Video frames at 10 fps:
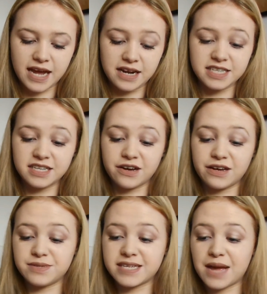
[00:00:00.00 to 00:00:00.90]
and I didn't know
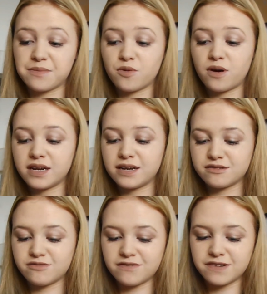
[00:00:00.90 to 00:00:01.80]
he was getting me one, and it
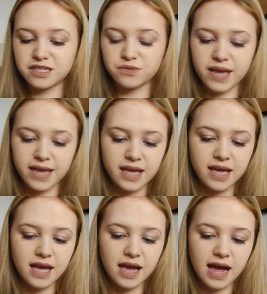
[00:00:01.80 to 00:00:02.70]
was really, really sweet,
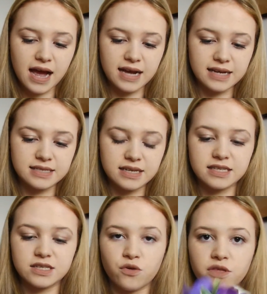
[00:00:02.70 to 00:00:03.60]
and I still